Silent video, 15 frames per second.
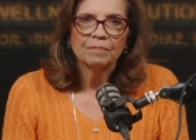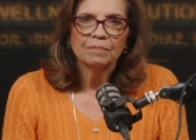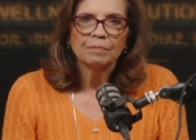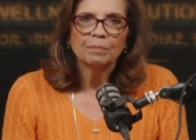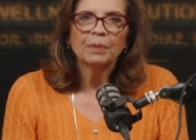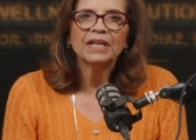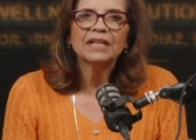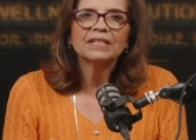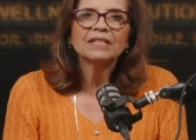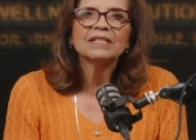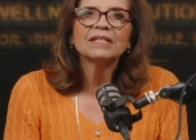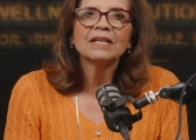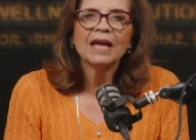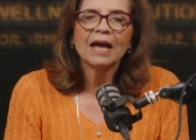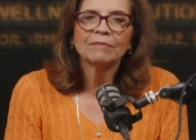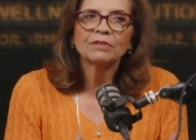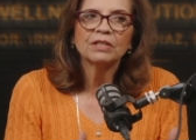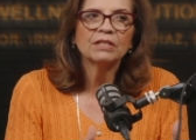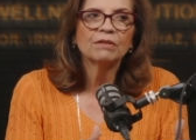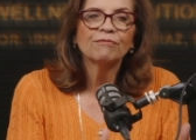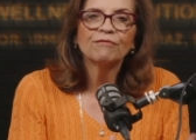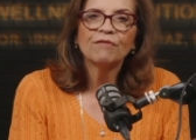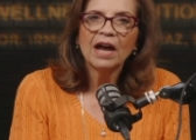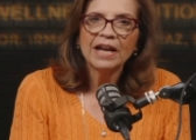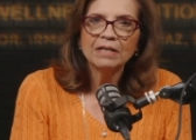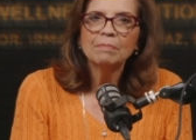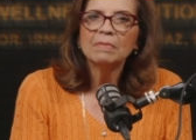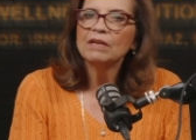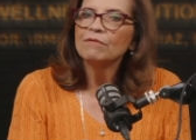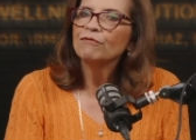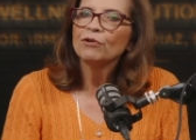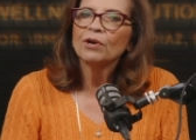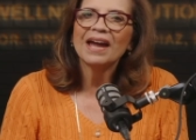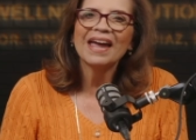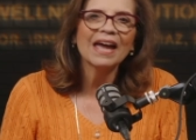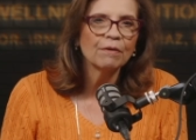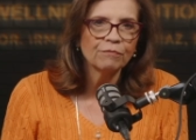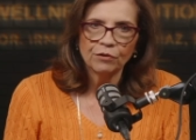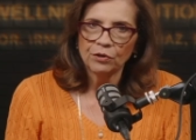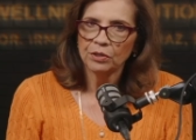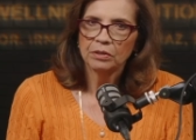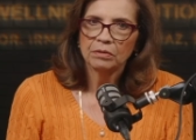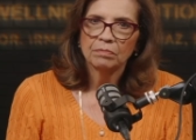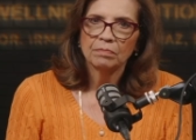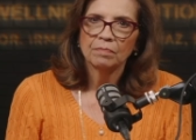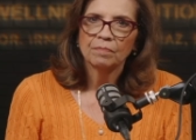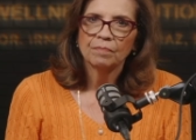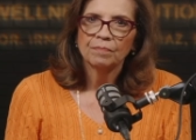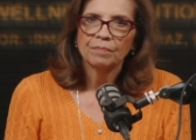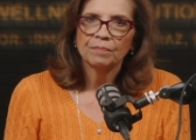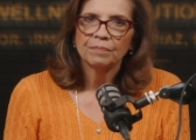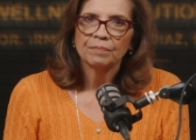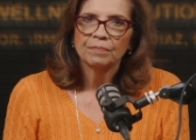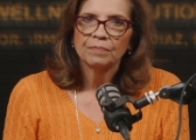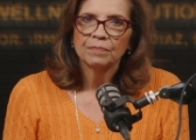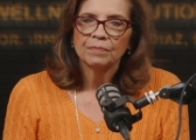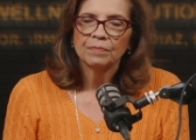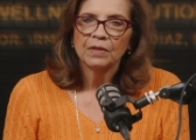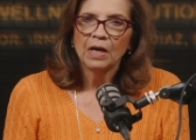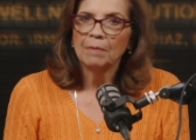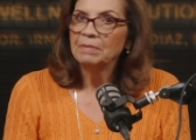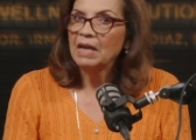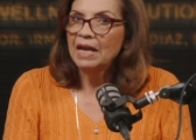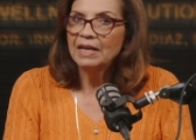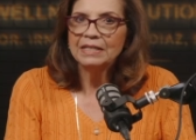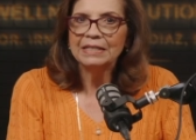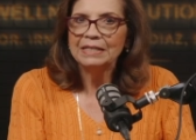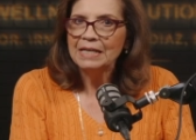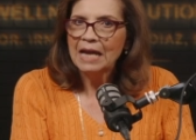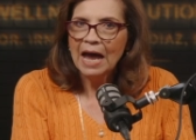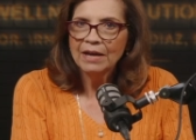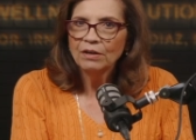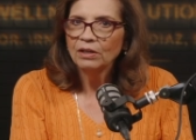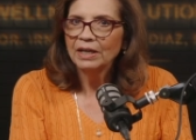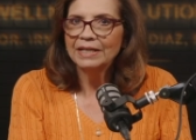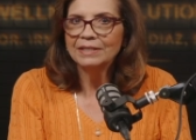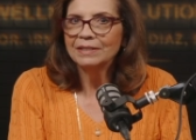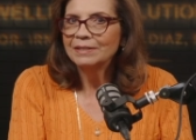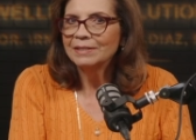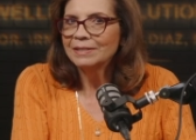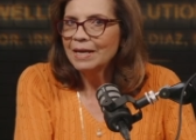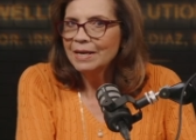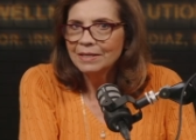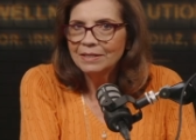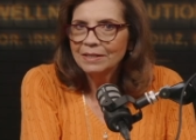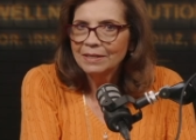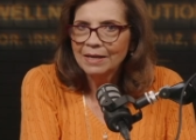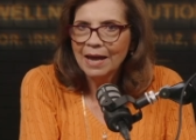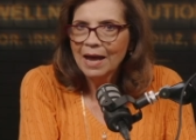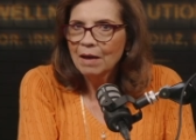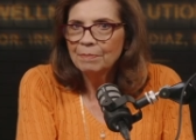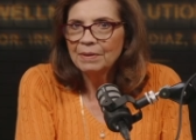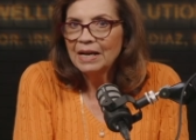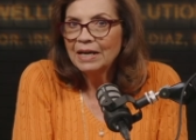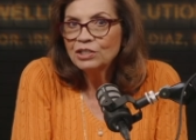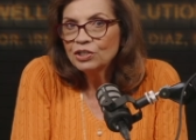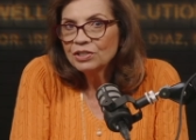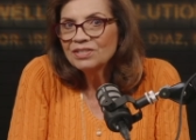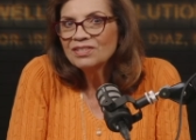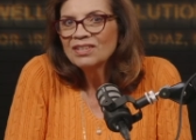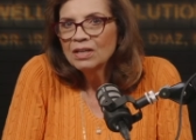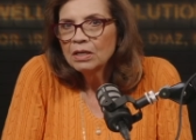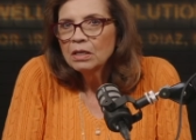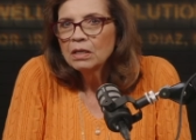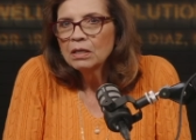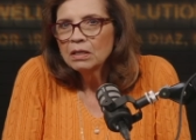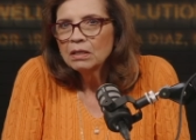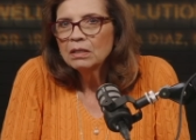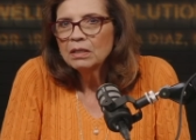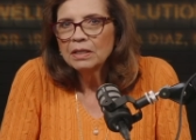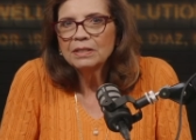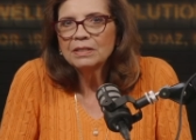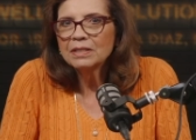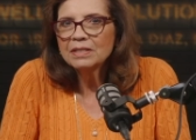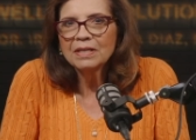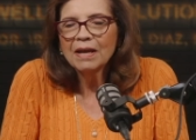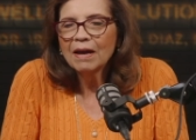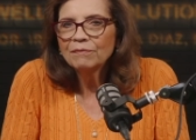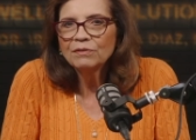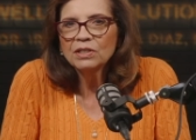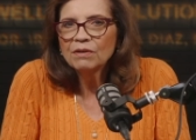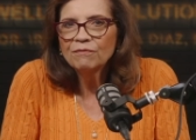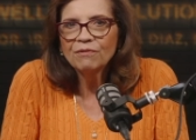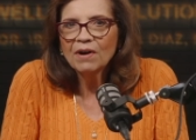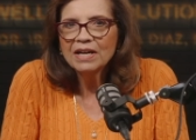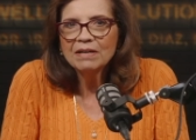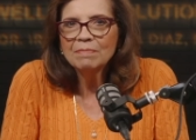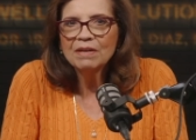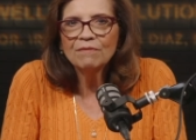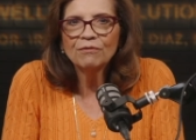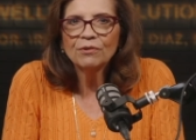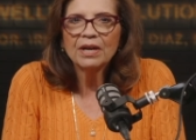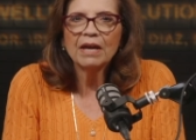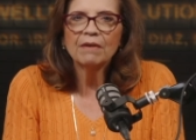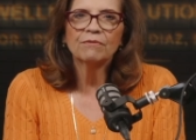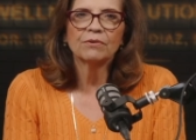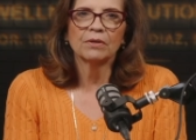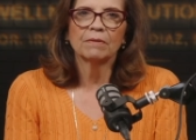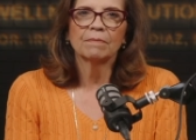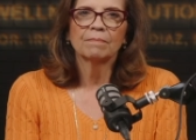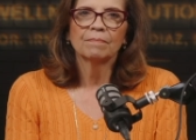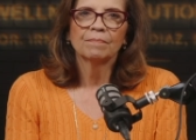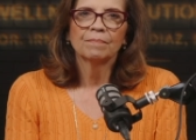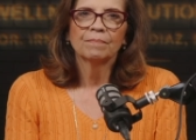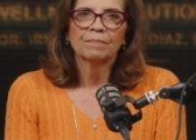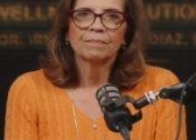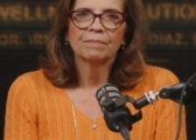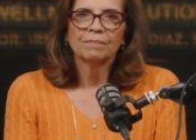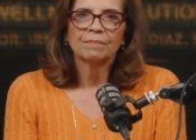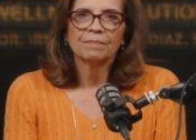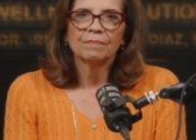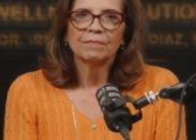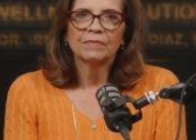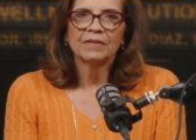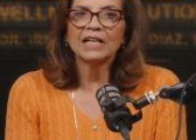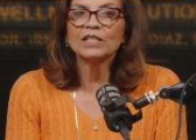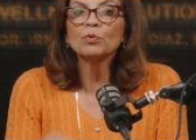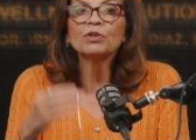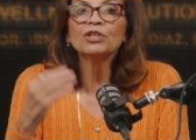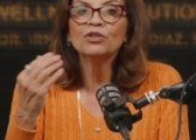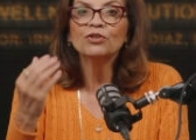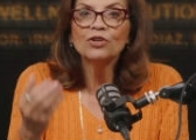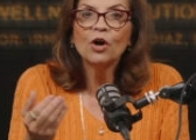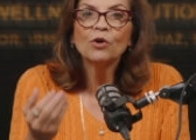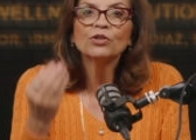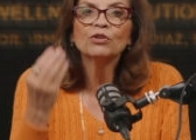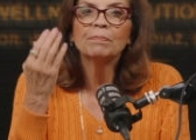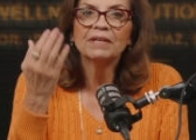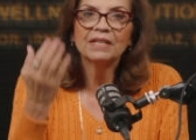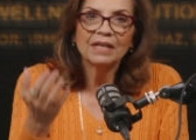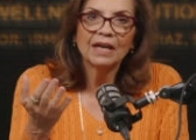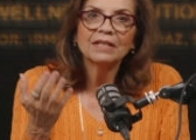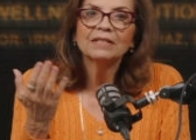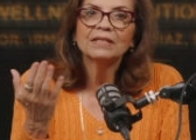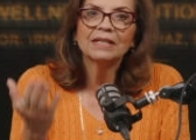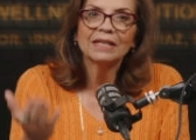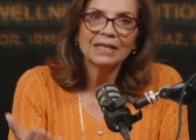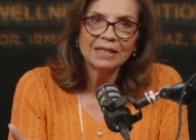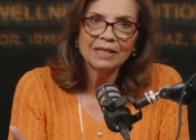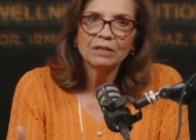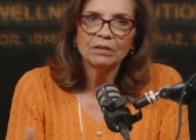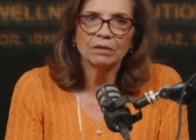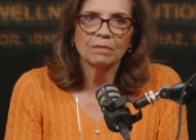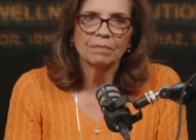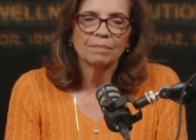But it doesn't have to define me forever. I'm not in denial. I didn't say it didn't happen. It doesn't have to define me forever. That's when you know you begin to heal.